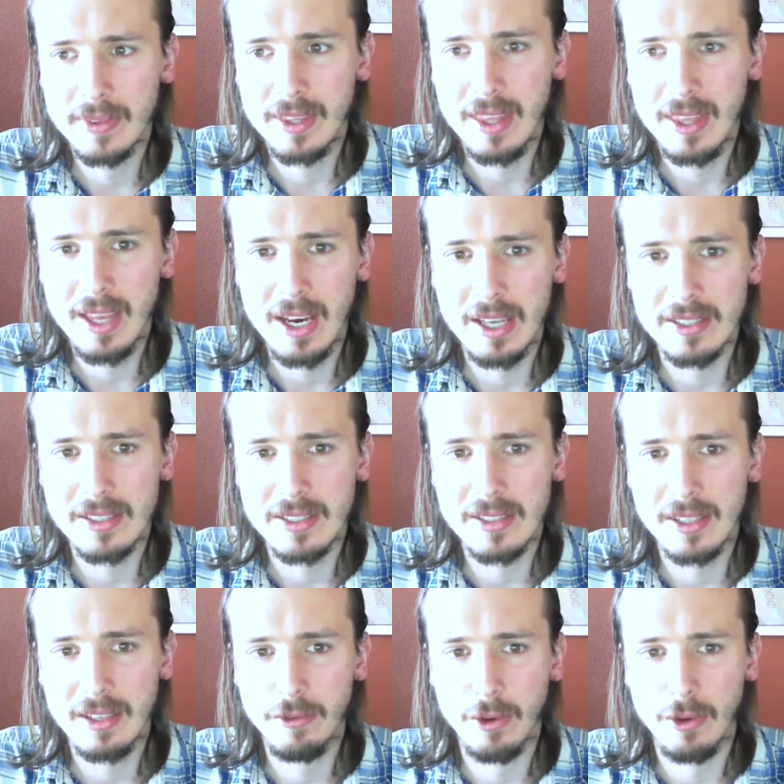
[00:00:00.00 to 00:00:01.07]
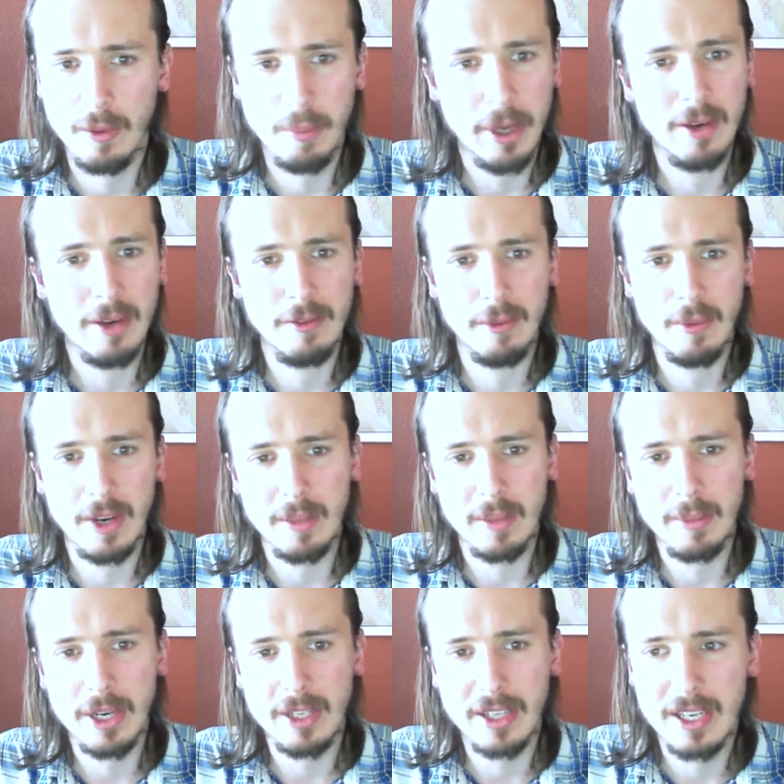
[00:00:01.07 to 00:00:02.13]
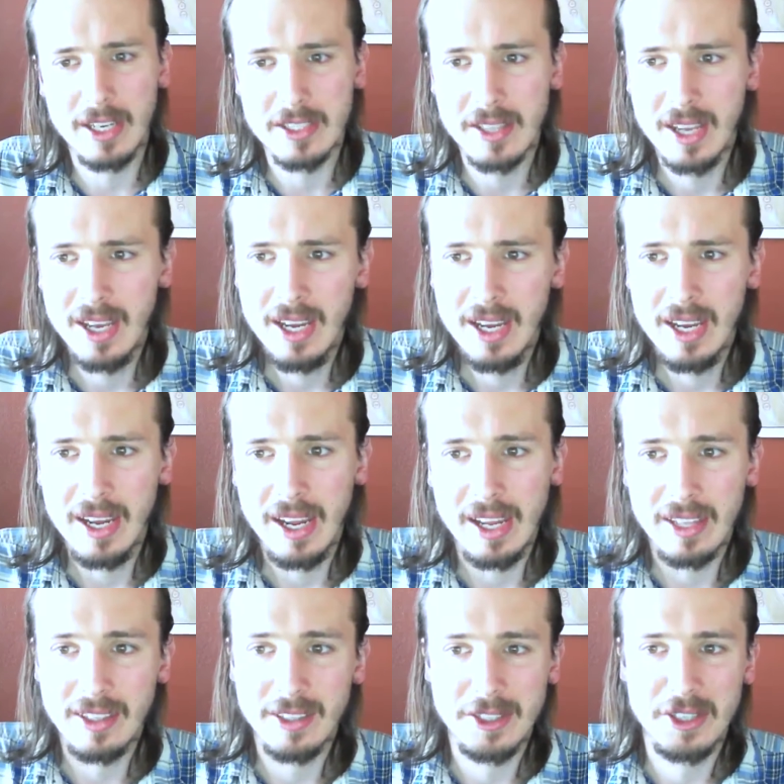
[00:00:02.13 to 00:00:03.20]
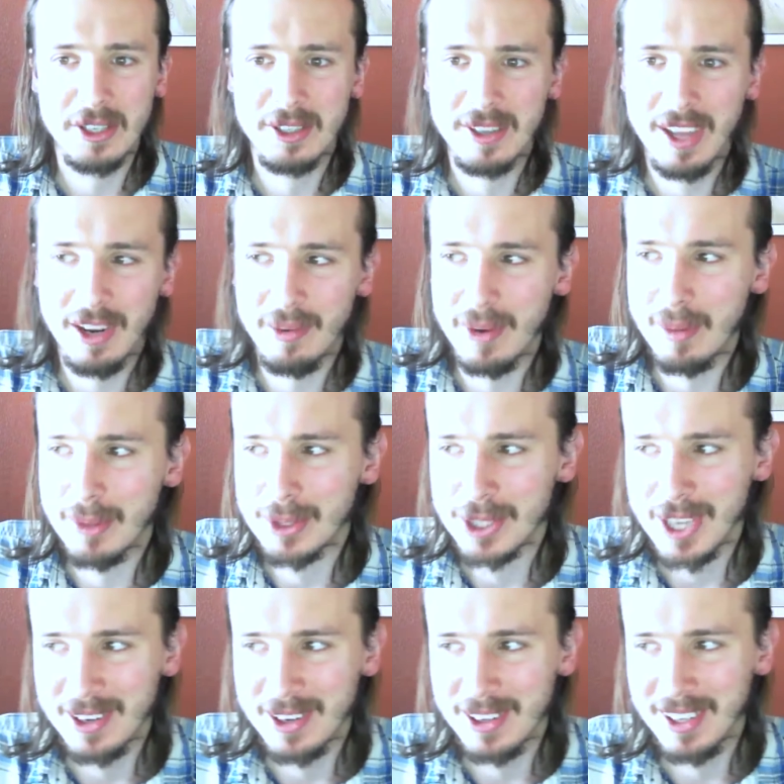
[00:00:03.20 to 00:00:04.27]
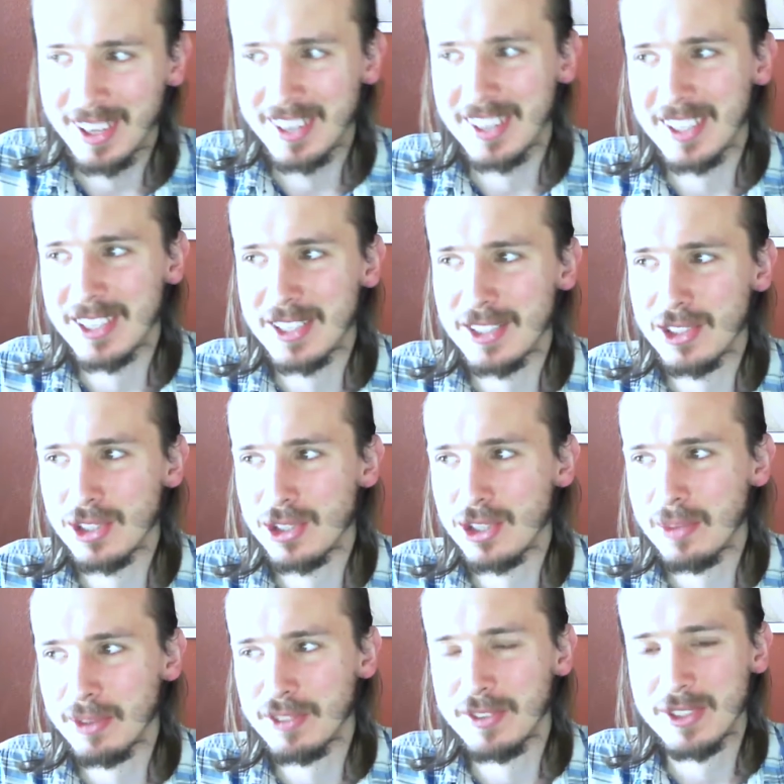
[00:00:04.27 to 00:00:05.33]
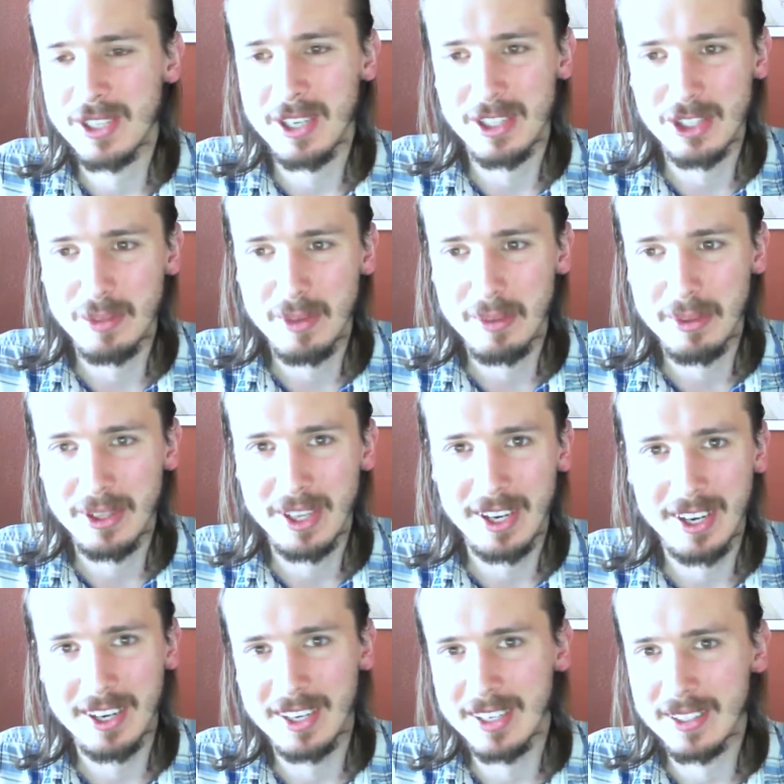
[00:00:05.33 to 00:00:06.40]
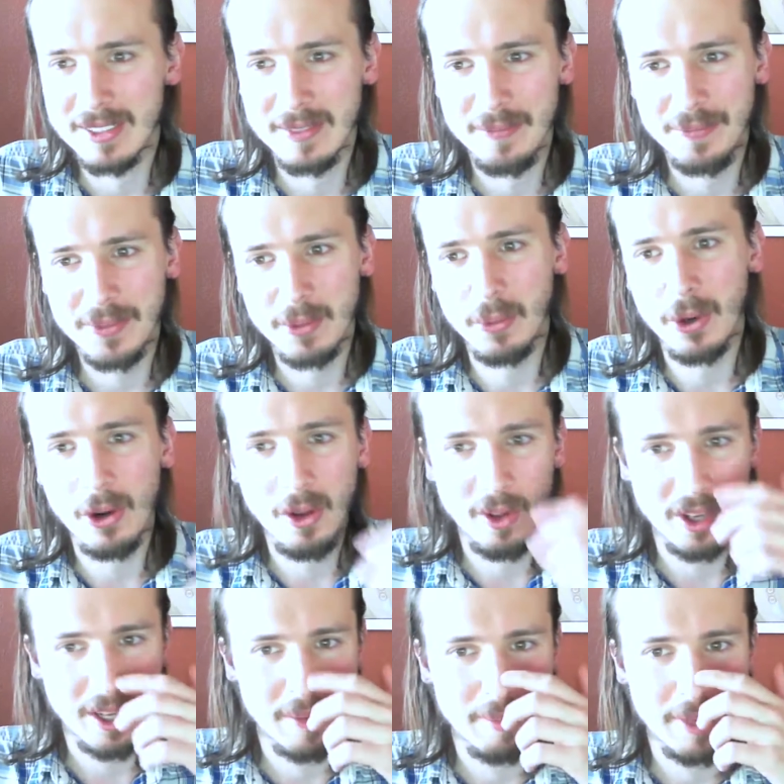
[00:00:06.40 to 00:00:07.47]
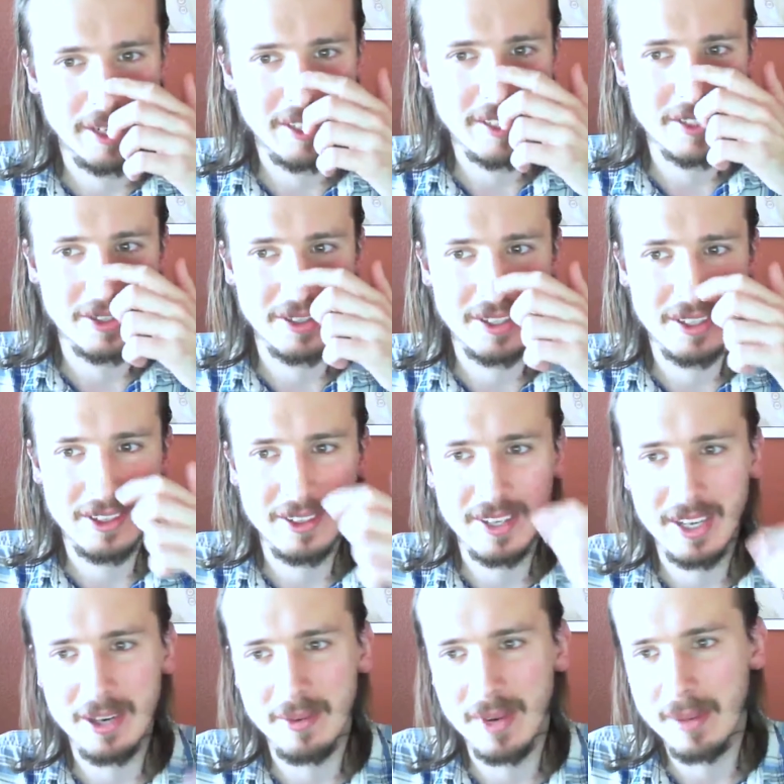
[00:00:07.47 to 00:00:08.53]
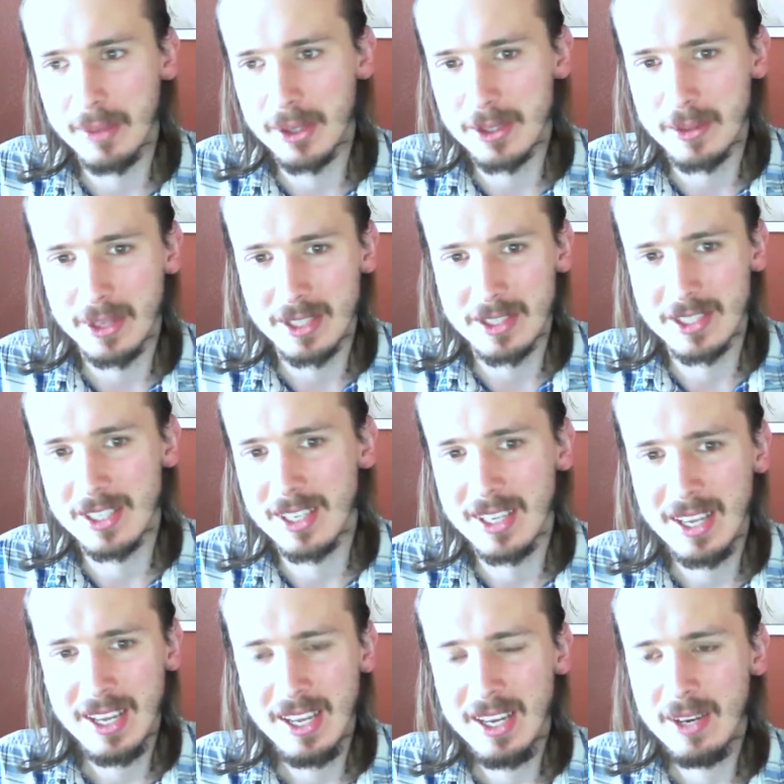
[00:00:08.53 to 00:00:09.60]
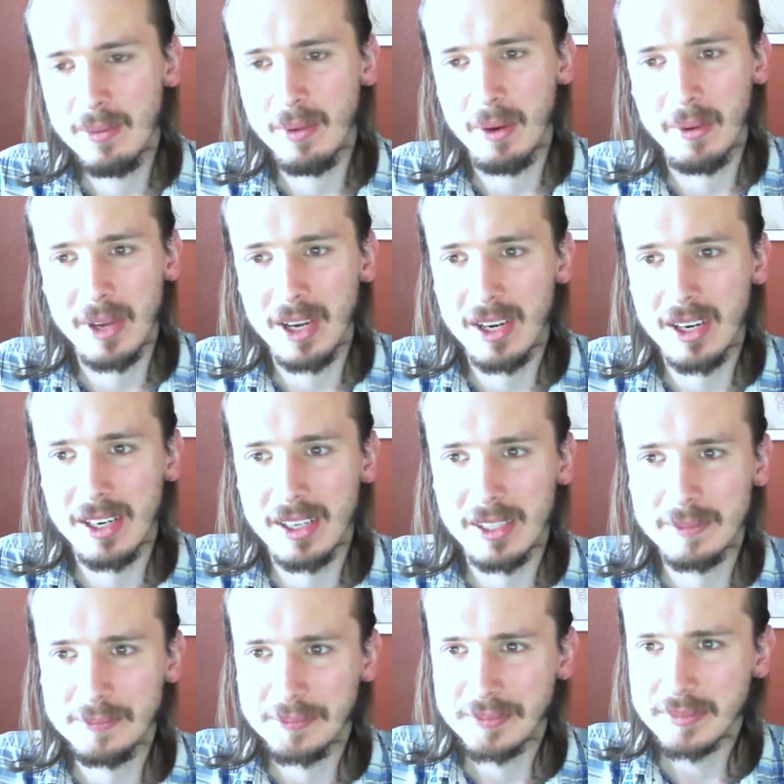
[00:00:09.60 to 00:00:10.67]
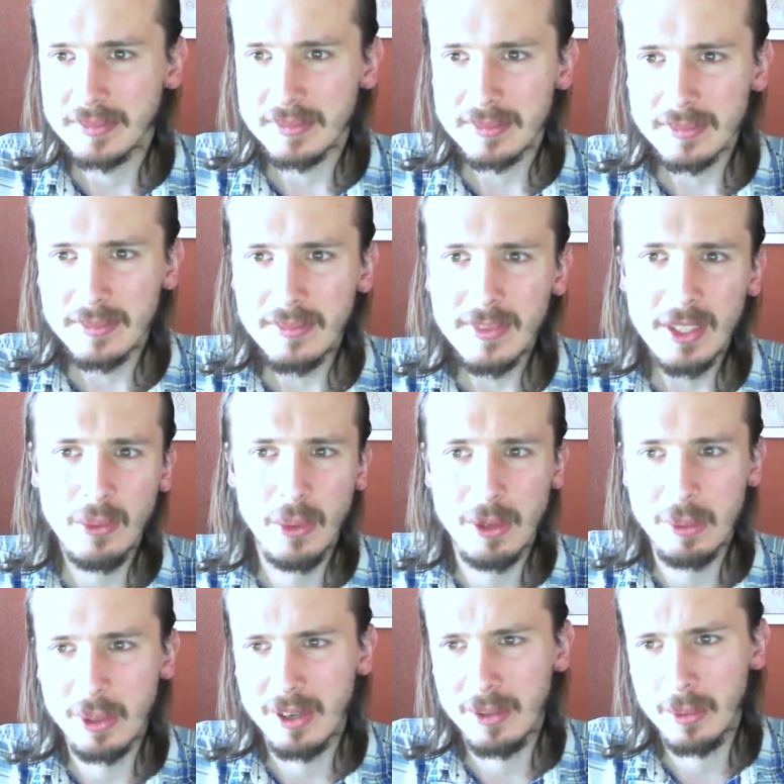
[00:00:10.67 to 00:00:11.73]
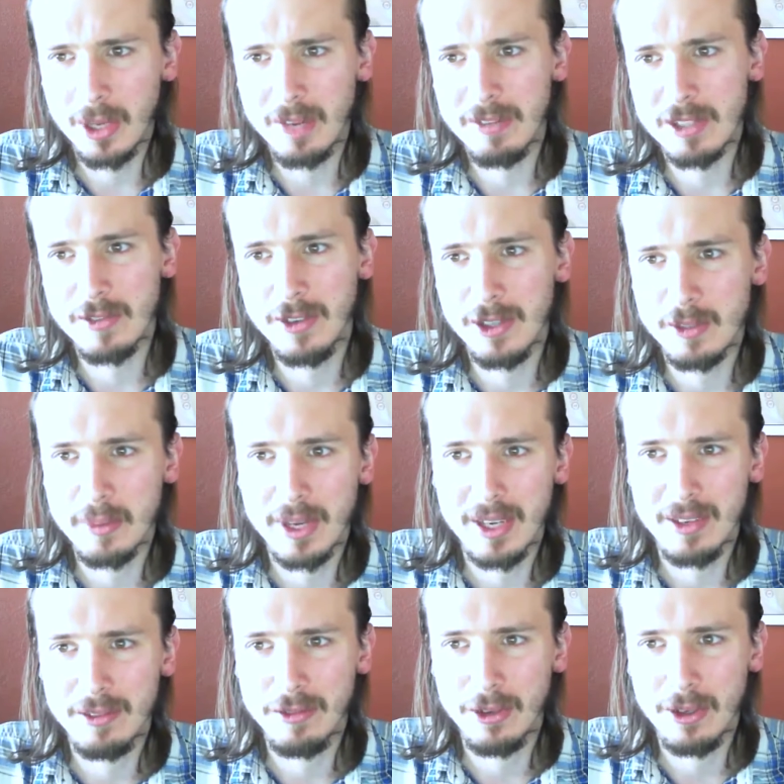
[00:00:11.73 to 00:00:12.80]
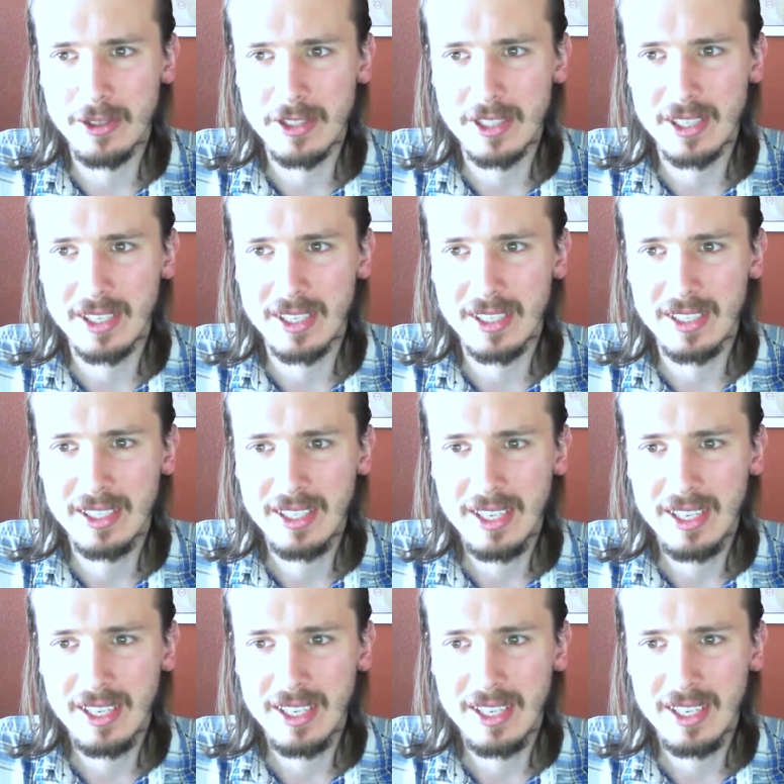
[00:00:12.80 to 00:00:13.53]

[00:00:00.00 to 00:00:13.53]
that's for writing podcast, and there's a NaNoWriMo channel, and it is just so much fun talking to people there, and we're all kind of buddies on NaNoWriMo, so we can see where we are. When one of us falls behind,